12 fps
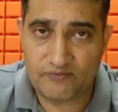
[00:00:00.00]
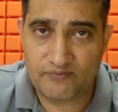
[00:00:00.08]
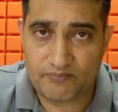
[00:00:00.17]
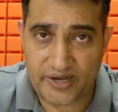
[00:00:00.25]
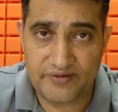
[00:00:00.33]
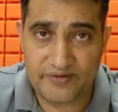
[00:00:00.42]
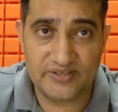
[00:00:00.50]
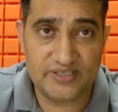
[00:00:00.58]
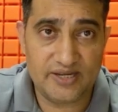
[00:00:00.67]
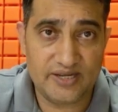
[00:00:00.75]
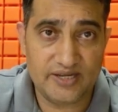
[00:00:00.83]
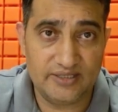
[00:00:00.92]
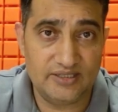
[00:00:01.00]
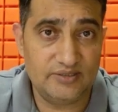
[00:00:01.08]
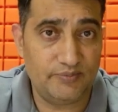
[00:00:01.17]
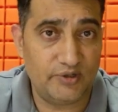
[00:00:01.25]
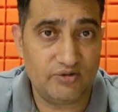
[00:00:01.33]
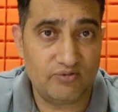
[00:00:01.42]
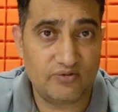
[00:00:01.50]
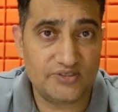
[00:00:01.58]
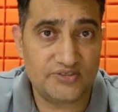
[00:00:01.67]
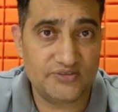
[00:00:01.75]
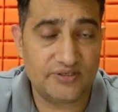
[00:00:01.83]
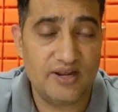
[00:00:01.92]
and that is where
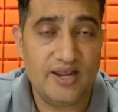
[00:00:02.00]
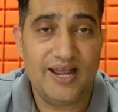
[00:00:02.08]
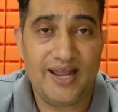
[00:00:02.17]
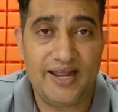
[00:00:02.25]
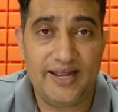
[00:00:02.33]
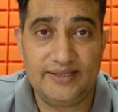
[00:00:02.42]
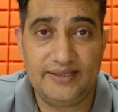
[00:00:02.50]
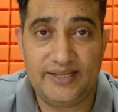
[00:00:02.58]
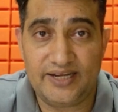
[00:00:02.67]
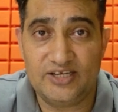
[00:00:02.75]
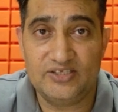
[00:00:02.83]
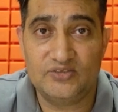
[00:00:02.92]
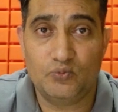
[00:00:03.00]
the option number C